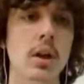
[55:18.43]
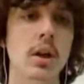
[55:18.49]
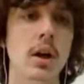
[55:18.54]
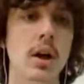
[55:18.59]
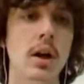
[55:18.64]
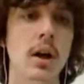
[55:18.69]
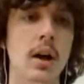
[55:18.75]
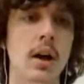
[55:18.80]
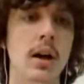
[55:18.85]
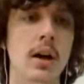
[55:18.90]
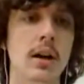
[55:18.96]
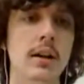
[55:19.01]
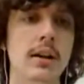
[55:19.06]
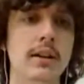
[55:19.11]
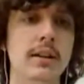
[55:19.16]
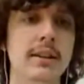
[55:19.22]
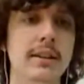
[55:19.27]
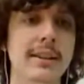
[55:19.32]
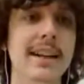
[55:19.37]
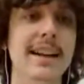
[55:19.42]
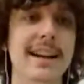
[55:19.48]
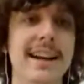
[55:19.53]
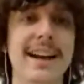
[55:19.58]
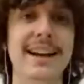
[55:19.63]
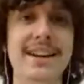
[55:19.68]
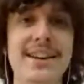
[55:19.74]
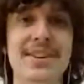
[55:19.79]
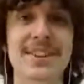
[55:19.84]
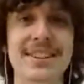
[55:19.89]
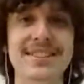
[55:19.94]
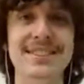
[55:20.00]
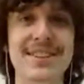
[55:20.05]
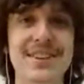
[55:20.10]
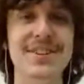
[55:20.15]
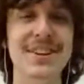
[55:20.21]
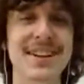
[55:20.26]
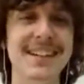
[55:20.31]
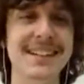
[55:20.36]
yeah, I know that's a
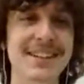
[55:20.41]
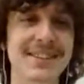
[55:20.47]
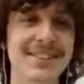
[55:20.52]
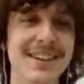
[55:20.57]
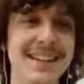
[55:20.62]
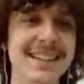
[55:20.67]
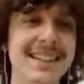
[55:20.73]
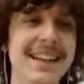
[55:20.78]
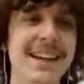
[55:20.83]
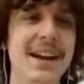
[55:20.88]
cool idea, right?